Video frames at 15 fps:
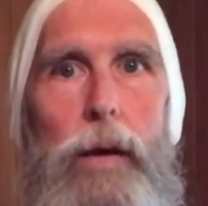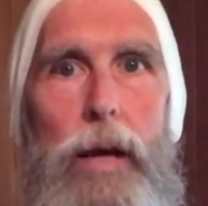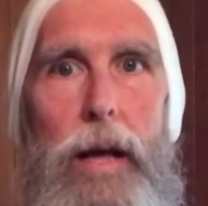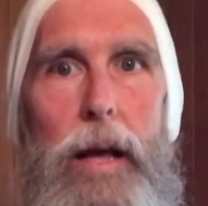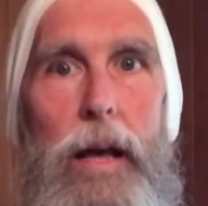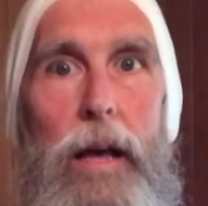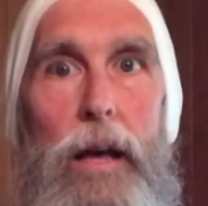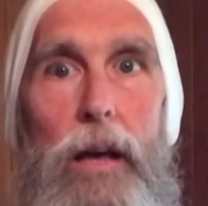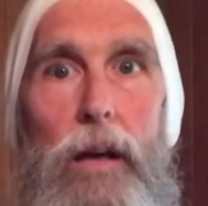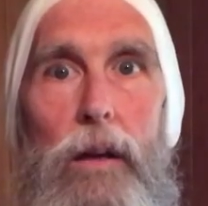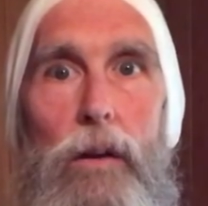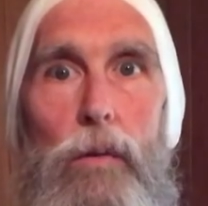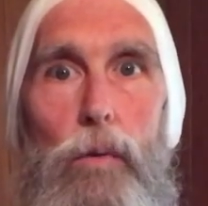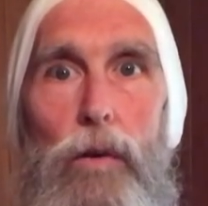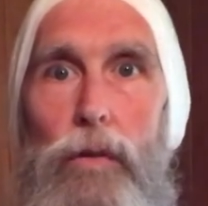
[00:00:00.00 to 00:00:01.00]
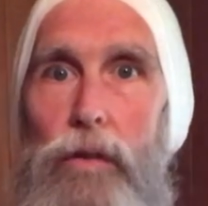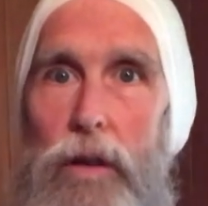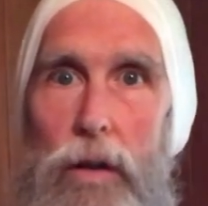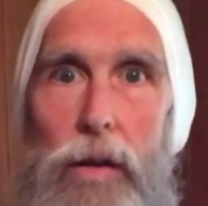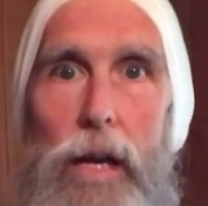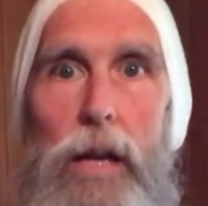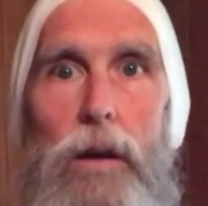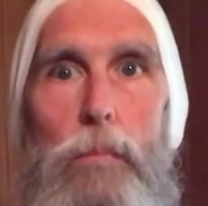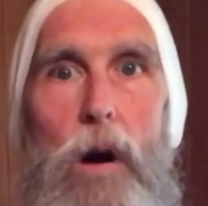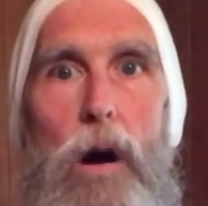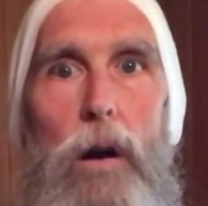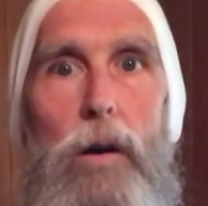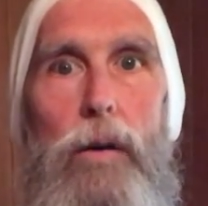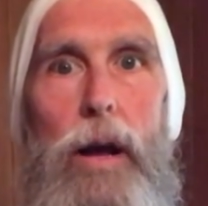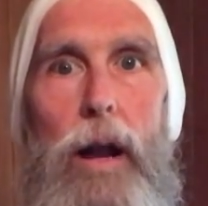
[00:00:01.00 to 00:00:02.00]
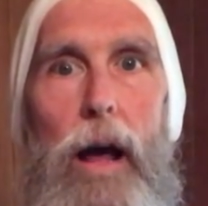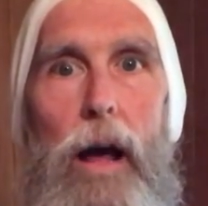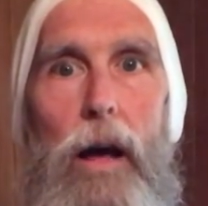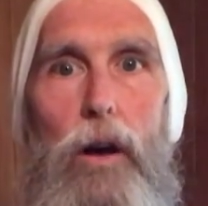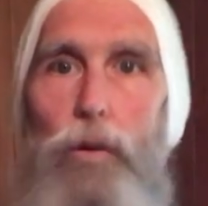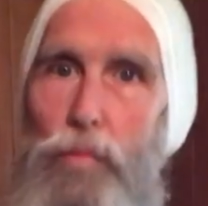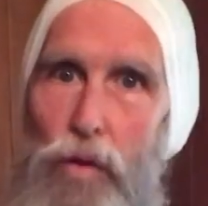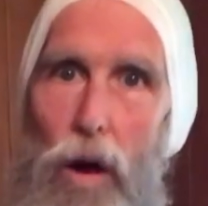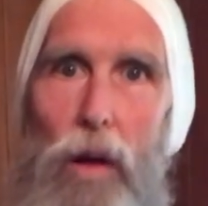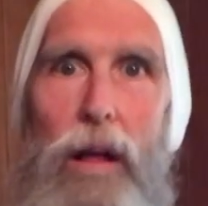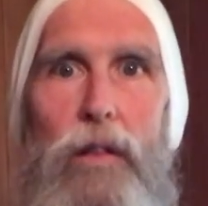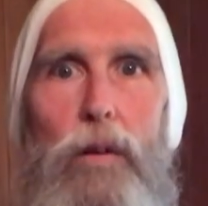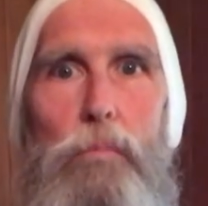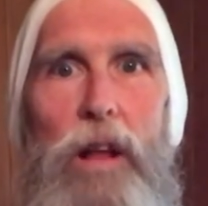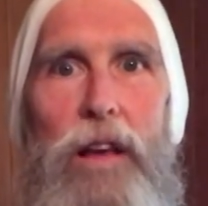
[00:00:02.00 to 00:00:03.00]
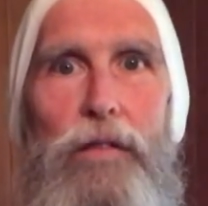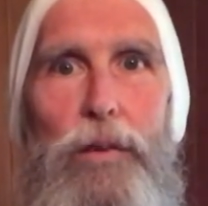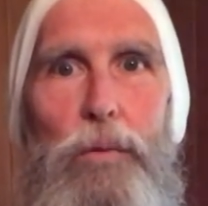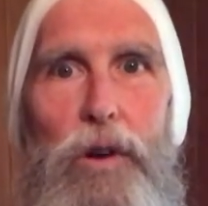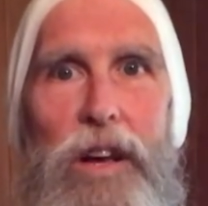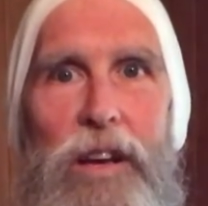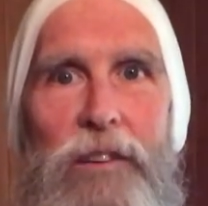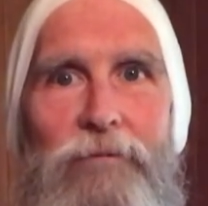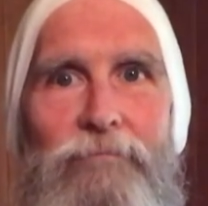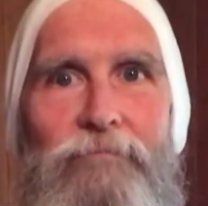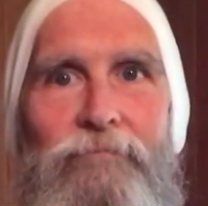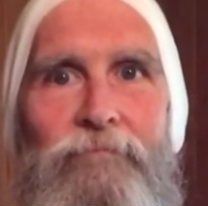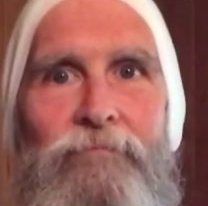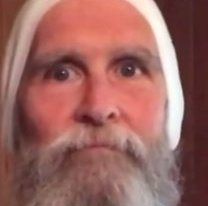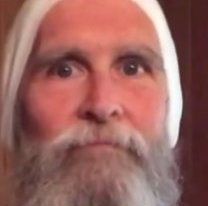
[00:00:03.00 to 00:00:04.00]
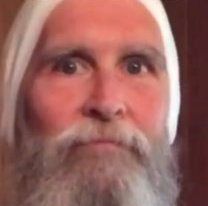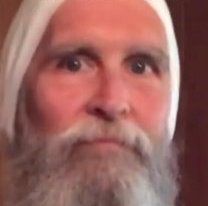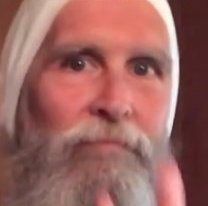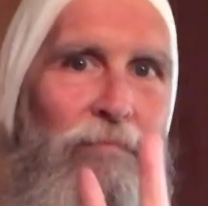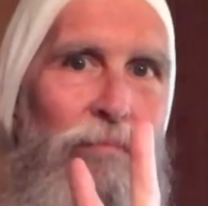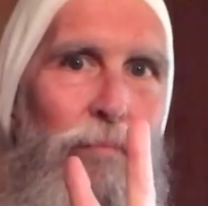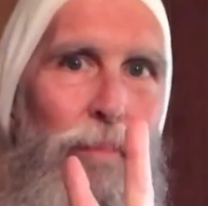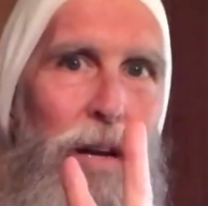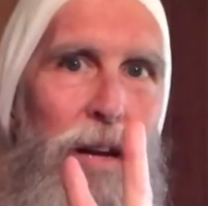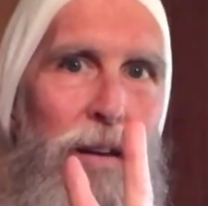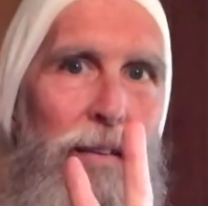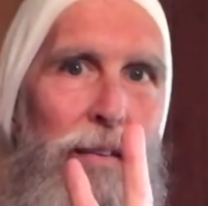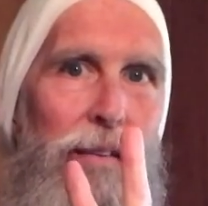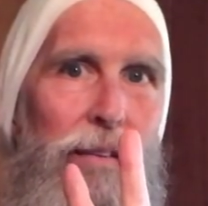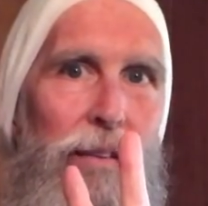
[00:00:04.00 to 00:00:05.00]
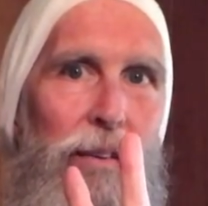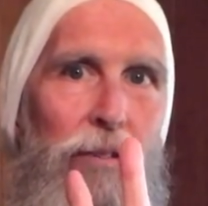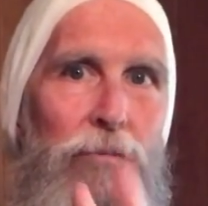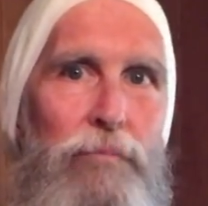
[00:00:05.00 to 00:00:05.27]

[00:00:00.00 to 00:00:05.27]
and we'll see you again tomorrow, and I hope you all have a blessed week. Peace.